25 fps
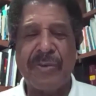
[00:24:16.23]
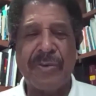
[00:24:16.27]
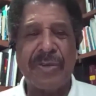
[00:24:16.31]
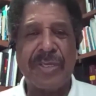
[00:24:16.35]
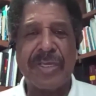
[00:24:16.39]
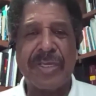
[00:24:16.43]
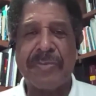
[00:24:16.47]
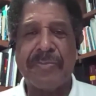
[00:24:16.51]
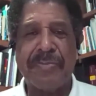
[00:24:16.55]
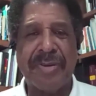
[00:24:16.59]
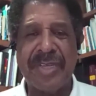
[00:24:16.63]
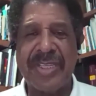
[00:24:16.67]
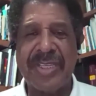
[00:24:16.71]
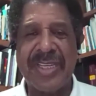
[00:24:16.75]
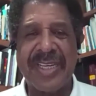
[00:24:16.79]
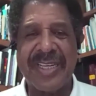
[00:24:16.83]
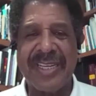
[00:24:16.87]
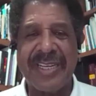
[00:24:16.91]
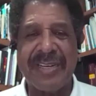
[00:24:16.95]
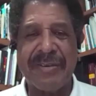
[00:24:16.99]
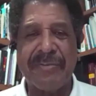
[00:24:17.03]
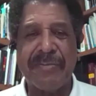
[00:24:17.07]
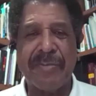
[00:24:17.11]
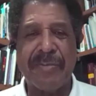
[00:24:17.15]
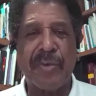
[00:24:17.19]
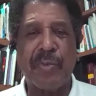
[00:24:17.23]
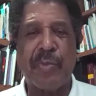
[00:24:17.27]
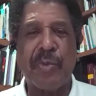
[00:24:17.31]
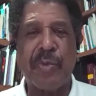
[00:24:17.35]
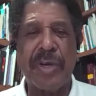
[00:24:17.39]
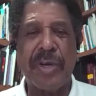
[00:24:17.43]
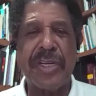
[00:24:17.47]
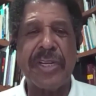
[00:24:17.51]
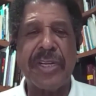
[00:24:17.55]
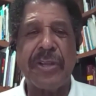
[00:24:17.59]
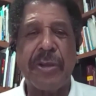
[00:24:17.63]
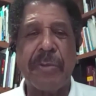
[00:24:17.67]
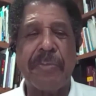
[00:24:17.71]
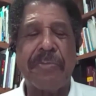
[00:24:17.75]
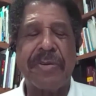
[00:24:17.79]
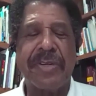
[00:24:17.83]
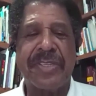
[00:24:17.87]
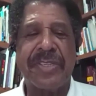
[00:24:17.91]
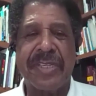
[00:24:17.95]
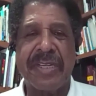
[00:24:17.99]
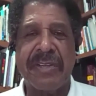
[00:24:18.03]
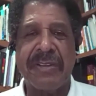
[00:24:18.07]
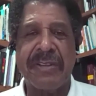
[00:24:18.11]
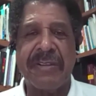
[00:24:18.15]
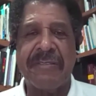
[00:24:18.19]
what's pushing it, but what do you
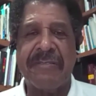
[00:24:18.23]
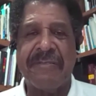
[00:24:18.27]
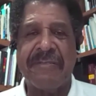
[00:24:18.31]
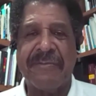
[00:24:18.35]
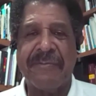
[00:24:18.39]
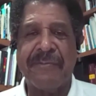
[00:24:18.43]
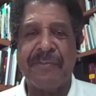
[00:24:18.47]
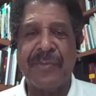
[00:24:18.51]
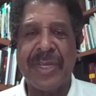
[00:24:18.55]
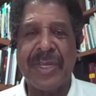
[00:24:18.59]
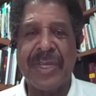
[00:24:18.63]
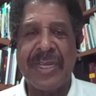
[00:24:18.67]
perceive